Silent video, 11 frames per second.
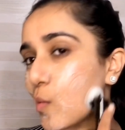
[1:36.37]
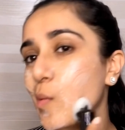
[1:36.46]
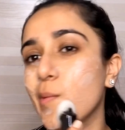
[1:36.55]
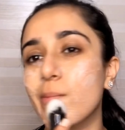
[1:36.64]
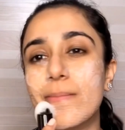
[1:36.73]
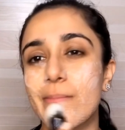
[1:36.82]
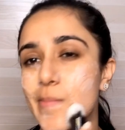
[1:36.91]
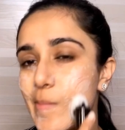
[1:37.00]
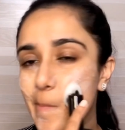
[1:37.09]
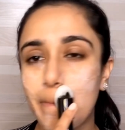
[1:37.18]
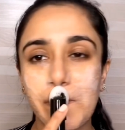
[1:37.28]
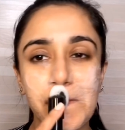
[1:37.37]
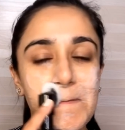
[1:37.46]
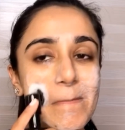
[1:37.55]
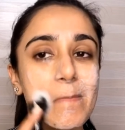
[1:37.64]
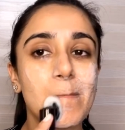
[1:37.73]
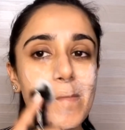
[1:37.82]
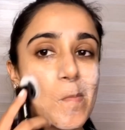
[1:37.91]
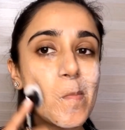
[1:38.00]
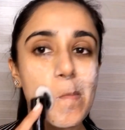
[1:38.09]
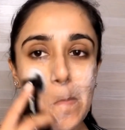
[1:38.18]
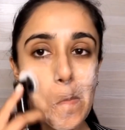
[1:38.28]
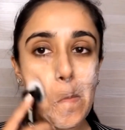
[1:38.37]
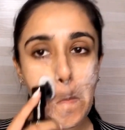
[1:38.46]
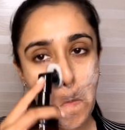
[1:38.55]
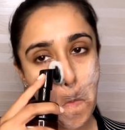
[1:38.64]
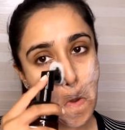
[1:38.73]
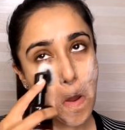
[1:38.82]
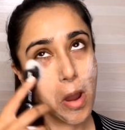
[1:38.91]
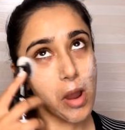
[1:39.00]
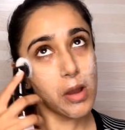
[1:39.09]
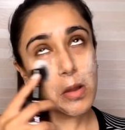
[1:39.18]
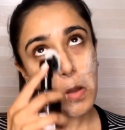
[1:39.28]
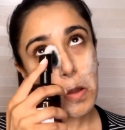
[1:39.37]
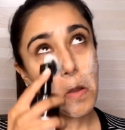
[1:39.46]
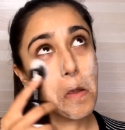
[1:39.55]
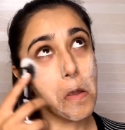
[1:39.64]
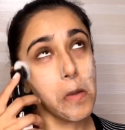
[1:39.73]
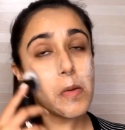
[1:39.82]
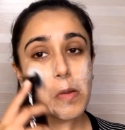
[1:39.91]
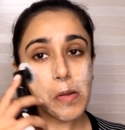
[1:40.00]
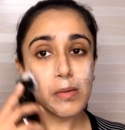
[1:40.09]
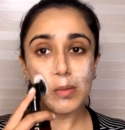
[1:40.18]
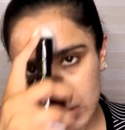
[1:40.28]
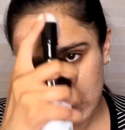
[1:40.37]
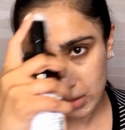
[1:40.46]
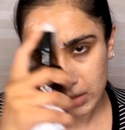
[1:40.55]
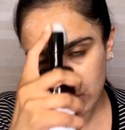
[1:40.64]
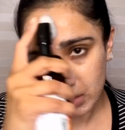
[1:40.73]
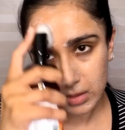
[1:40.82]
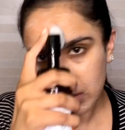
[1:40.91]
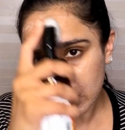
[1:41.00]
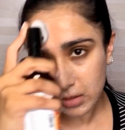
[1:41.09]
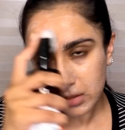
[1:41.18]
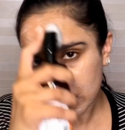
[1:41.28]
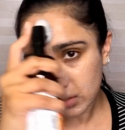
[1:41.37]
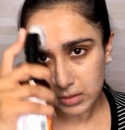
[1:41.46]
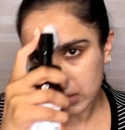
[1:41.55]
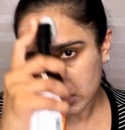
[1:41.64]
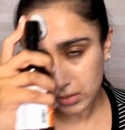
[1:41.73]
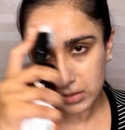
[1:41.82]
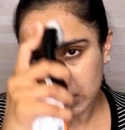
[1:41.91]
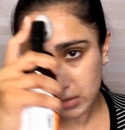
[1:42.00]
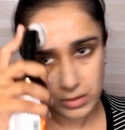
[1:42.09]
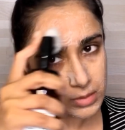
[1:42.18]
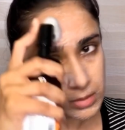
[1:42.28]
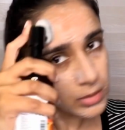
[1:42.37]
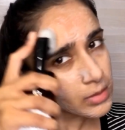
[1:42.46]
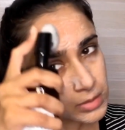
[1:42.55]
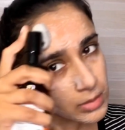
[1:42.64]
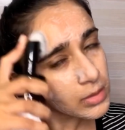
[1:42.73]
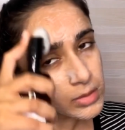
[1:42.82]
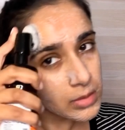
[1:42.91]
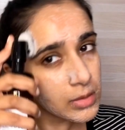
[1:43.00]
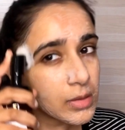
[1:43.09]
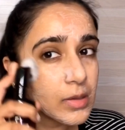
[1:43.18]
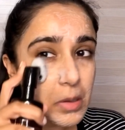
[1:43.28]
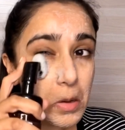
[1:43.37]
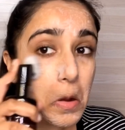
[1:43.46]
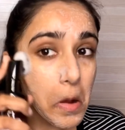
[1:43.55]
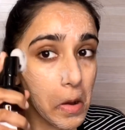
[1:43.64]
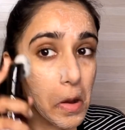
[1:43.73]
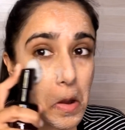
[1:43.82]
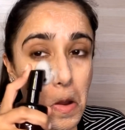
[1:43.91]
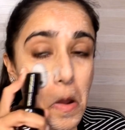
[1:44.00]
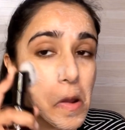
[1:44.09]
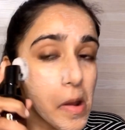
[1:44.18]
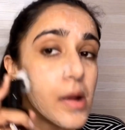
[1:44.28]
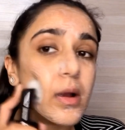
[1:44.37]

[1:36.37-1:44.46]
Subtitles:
The foam dispenses out of it and it really cleanses the face well. It has a nice, delicate, citrusy fragrance.